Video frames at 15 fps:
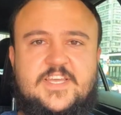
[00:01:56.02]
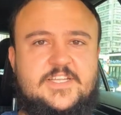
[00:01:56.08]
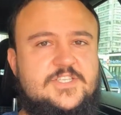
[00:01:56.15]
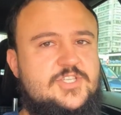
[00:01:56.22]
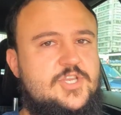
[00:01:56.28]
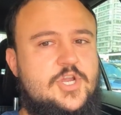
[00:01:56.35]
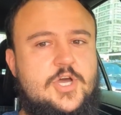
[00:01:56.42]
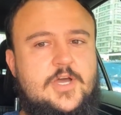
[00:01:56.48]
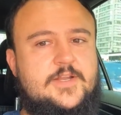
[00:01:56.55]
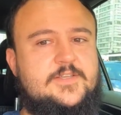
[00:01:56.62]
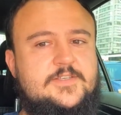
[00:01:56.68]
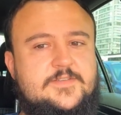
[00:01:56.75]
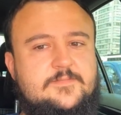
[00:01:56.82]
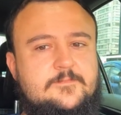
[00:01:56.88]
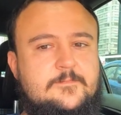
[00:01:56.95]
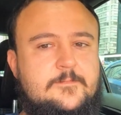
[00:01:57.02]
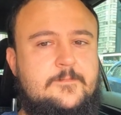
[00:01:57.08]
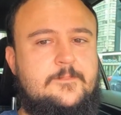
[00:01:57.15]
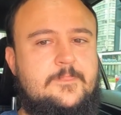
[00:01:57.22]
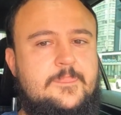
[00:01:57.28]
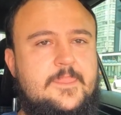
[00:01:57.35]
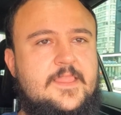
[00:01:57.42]
It's not.
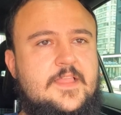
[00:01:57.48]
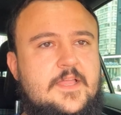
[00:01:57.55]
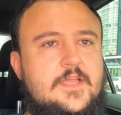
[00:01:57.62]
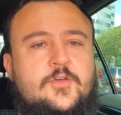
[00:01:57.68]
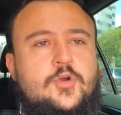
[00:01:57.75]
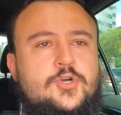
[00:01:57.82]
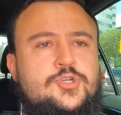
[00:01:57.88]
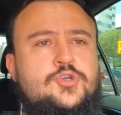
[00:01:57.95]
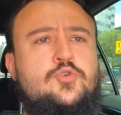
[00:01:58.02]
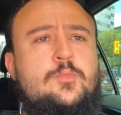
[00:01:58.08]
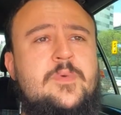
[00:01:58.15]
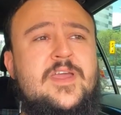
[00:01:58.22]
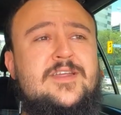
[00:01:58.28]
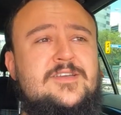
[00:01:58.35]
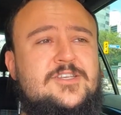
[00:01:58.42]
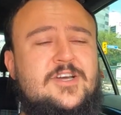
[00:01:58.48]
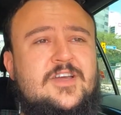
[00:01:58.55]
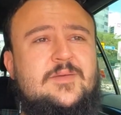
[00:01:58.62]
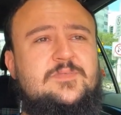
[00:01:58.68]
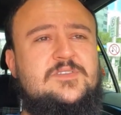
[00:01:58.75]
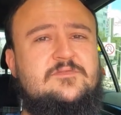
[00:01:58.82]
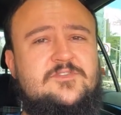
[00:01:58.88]
There are two main
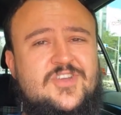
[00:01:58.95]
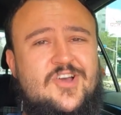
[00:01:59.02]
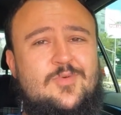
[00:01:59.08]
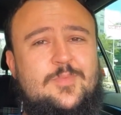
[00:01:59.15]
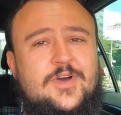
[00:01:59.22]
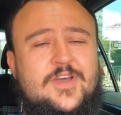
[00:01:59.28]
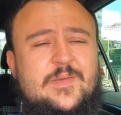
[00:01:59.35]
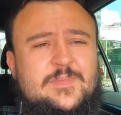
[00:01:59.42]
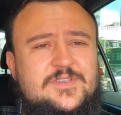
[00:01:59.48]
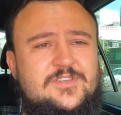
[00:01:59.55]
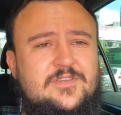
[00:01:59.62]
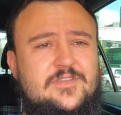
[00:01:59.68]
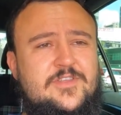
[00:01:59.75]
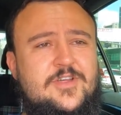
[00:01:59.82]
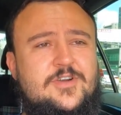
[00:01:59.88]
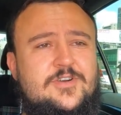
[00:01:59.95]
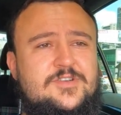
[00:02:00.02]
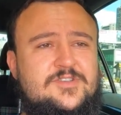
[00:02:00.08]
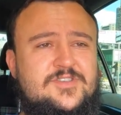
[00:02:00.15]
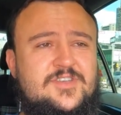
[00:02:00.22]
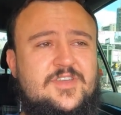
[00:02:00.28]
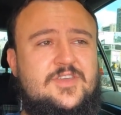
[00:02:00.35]
types of downpipes.
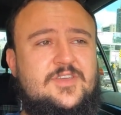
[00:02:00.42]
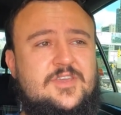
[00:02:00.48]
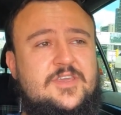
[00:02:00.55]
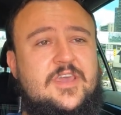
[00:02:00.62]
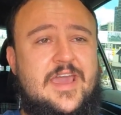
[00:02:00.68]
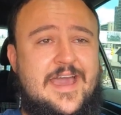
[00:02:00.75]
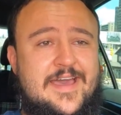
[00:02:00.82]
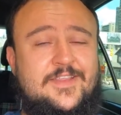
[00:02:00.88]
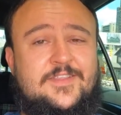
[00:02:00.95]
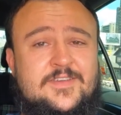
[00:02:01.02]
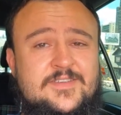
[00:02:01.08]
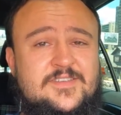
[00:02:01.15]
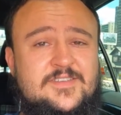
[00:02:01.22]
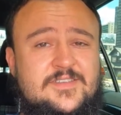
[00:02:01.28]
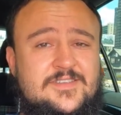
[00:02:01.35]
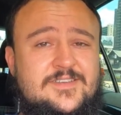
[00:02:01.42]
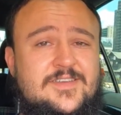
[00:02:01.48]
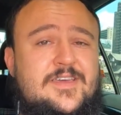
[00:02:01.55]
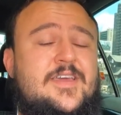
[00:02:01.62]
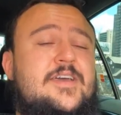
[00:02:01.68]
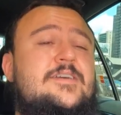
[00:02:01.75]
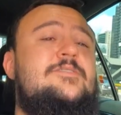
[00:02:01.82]
There's catless
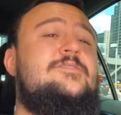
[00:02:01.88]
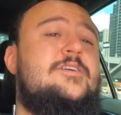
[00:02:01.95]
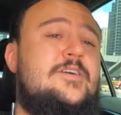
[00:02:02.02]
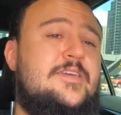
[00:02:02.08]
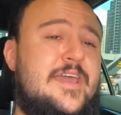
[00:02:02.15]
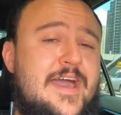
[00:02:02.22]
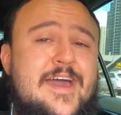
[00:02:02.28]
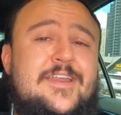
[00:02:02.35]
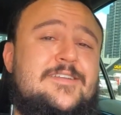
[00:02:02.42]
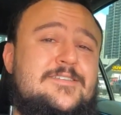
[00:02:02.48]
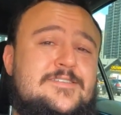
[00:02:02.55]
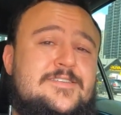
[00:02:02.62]
and catted